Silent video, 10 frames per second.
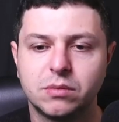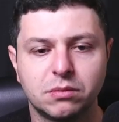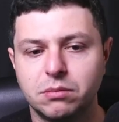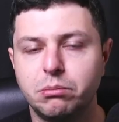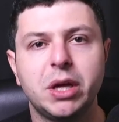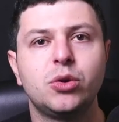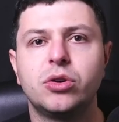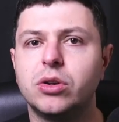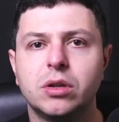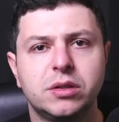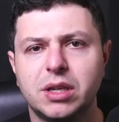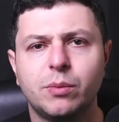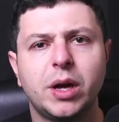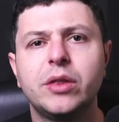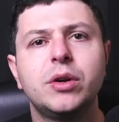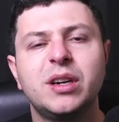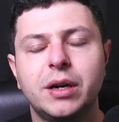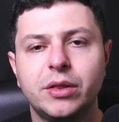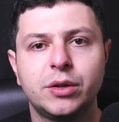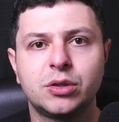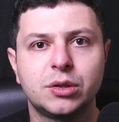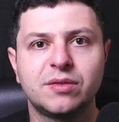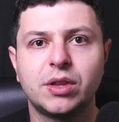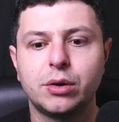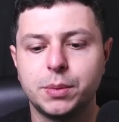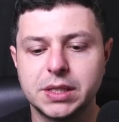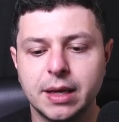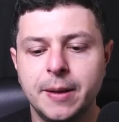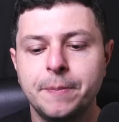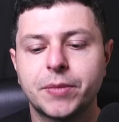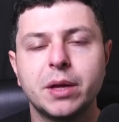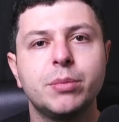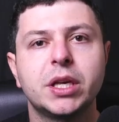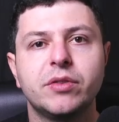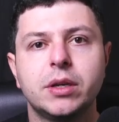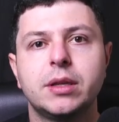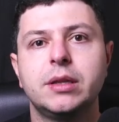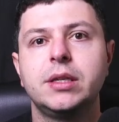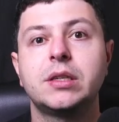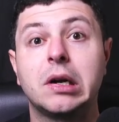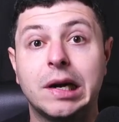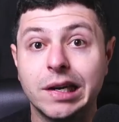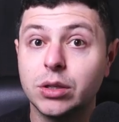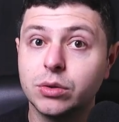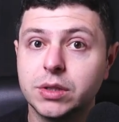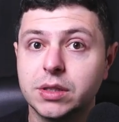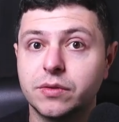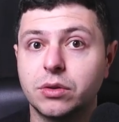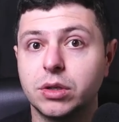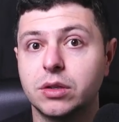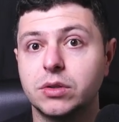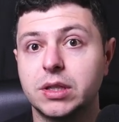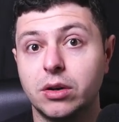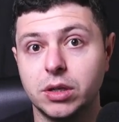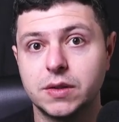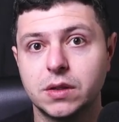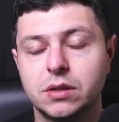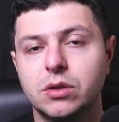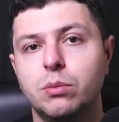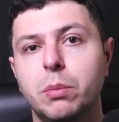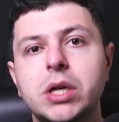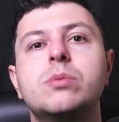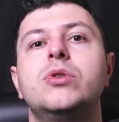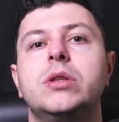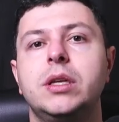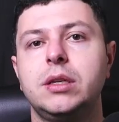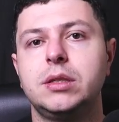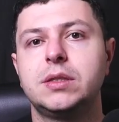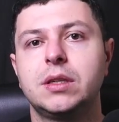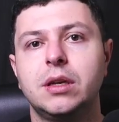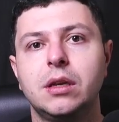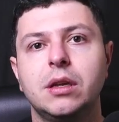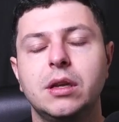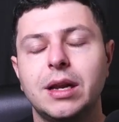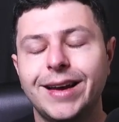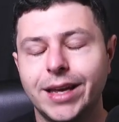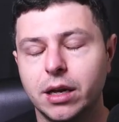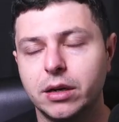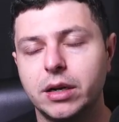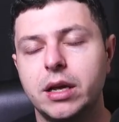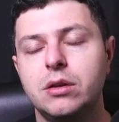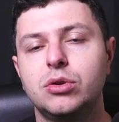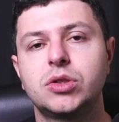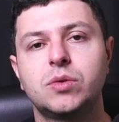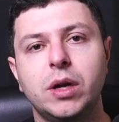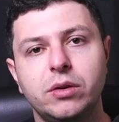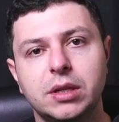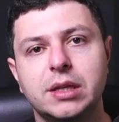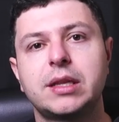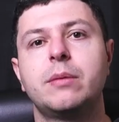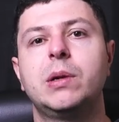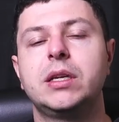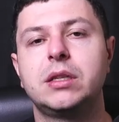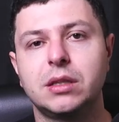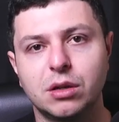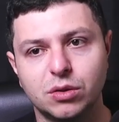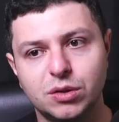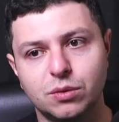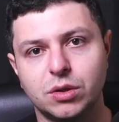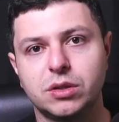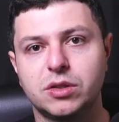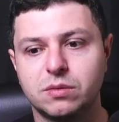Medrol, some other sort of therapies can be given. These are high doses of corticosteroids, so much more than is in an inhaler. And you're swallowing that tablet, it goes towards